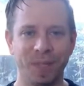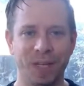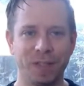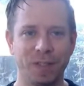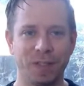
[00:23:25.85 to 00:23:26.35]

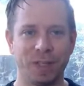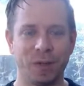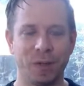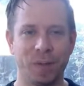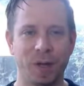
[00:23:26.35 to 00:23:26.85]
as you
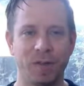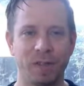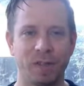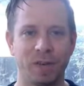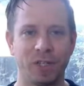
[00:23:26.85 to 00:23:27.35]
tilt the
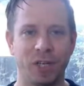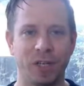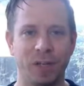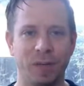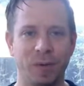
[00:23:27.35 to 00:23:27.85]
pelvis very
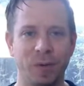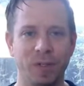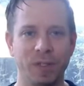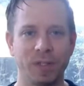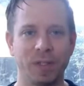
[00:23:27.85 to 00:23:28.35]
gently
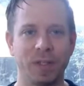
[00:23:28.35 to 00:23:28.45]
forwards